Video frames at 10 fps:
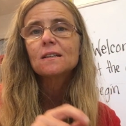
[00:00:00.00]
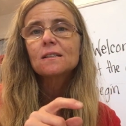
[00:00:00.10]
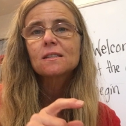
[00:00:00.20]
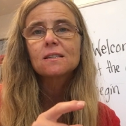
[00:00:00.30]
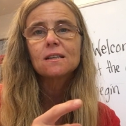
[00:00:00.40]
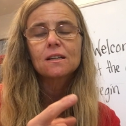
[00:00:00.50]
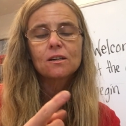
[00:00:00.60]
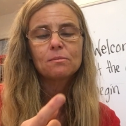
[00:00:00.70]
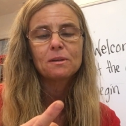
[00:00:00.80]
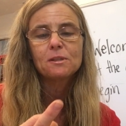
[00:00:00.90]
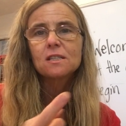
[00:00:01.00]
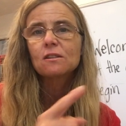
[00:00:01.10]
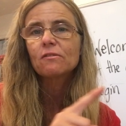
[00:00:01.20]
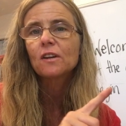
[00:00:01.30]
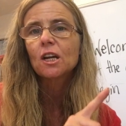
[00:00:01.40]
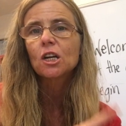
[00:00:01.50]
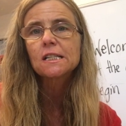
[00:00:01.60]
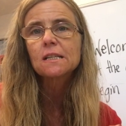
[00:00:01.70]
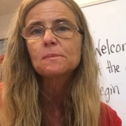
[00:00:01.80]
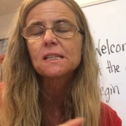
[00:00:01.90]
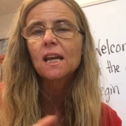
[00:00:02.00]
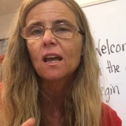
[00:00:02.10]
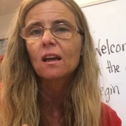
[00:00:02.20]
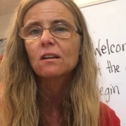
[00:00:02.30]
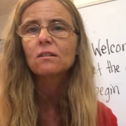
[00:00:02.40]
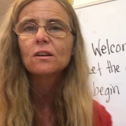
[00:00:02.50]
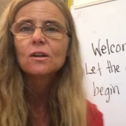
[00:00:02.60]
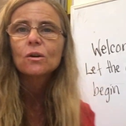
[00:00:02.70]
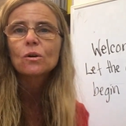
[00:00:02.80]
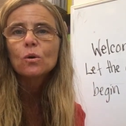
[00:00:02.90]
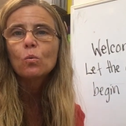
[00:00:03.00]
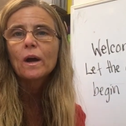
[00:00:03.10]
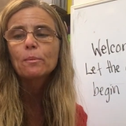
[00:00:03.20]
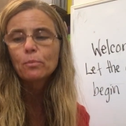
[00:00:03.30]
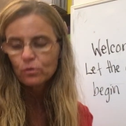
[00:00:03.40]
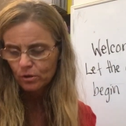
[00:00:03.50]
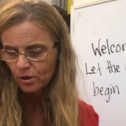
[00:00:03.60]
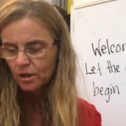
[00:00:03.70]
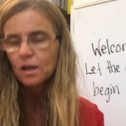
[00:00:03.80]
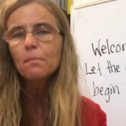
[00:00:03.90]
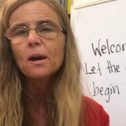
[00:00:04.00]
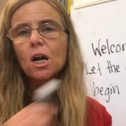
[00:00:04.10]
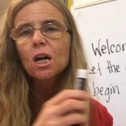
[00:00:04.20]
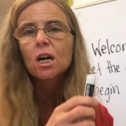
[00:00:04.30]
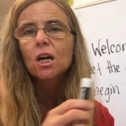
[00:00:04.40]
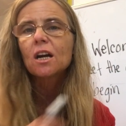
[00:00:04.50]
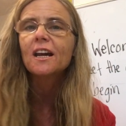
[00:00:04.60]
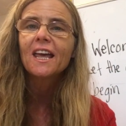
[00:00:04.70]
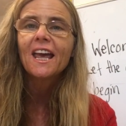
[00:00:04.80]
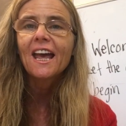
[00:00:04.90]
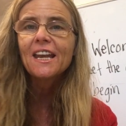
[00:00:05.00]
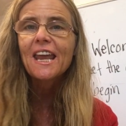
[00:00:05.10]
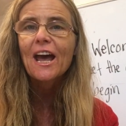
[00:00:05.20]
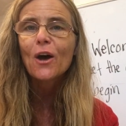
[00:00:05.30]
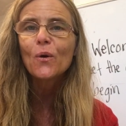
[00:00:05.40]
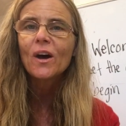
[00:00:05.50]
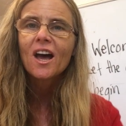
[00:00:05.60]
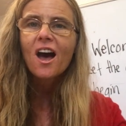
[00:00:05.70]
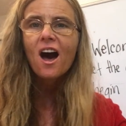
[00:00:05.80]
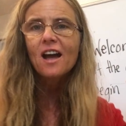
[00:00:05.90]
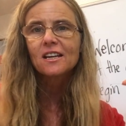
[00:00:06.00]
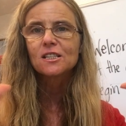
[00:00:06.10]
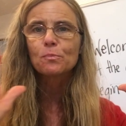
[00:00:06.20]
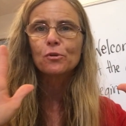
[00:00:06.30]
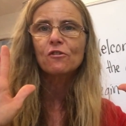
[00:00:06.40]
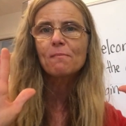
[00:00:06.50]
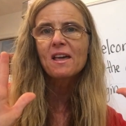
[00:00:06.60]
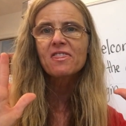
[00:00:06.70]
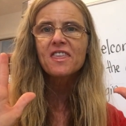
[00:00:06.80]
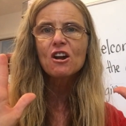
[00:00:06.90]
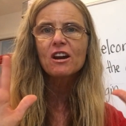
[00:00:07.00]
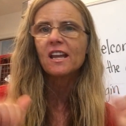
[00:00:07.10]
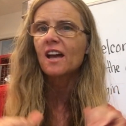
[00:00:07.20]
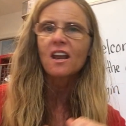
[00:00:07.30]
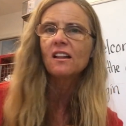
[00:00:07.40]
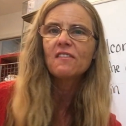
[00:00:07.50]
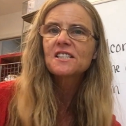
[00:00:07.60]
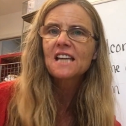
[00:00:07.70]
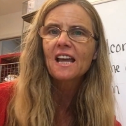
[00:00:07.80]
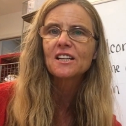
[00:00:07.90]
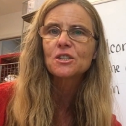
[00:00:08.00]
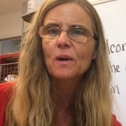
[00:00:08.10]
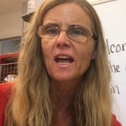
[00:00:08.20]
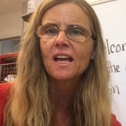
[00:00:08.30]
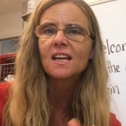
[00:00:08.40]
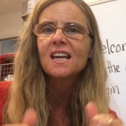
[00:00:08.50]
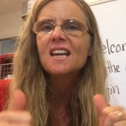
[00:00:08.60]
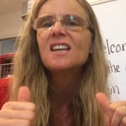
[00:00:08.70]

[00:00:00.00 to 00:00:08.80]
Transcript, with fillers: a stick or maybe just their finger and some sand, a whiteboard and a marker. And now I get to prove my theory. Gotta love science, right?